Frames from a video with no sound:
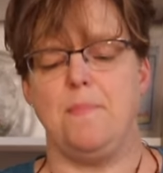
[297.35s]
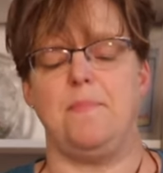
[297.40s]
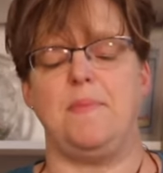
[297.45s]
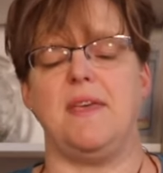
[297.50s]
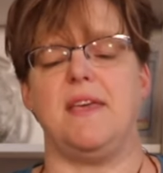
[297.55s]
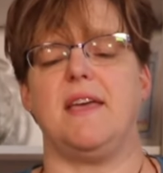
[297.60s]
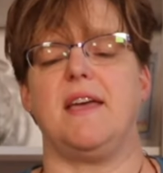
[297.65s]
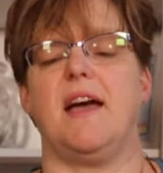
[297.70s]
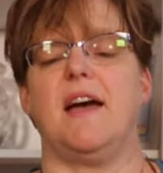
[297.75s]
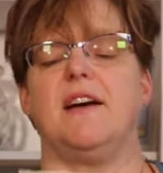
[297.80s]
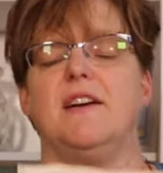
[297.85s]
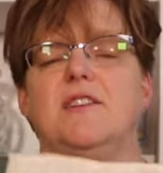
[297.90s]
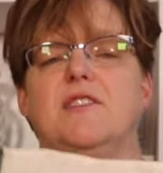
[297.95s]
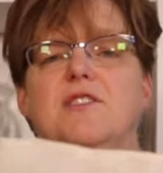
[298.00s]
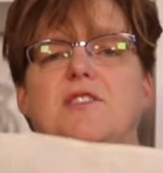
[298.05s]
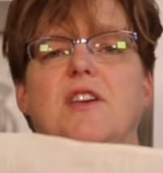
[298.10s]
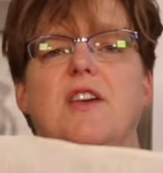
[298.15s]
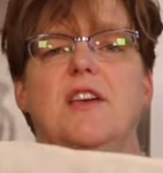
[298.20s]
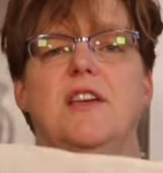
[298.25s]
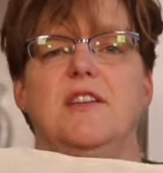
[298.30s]

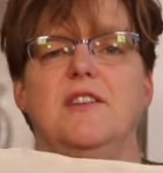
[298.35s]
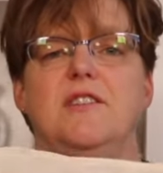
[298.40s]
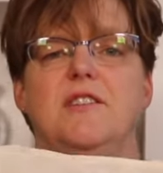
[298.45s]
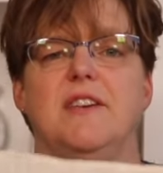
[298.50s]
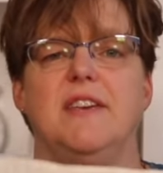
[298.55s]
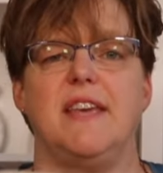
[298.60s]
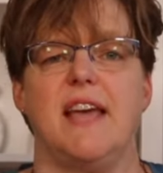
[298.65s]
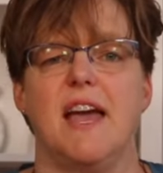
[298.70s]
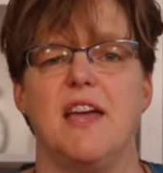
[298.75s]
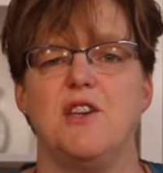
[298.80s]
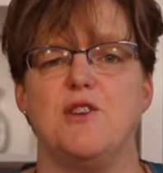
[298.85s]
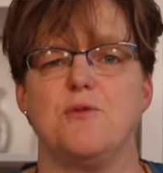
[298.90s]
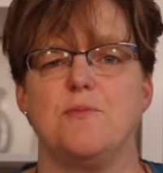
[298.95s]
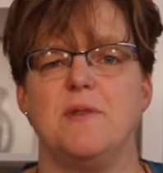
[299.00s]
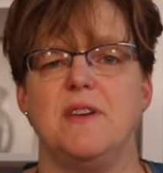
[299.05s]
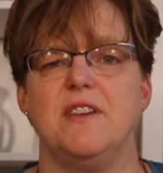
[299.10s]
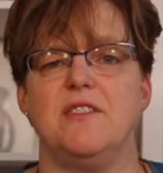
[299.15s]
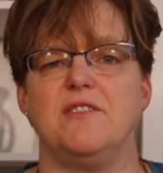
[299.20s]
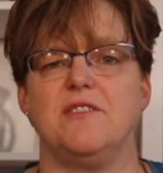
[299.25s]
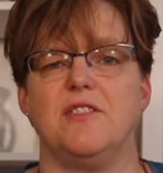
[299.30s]
Because to get your
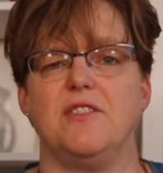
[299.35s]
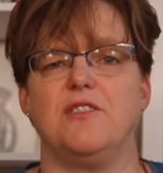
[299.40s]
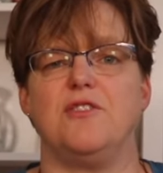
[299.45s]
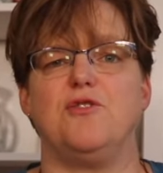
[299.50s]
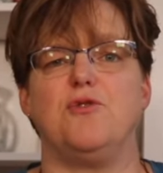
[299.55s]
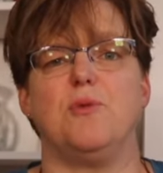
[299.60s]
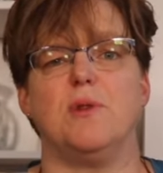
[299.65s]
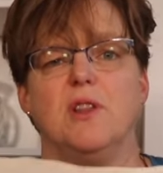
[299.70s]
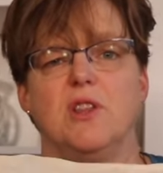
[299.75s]
pieces to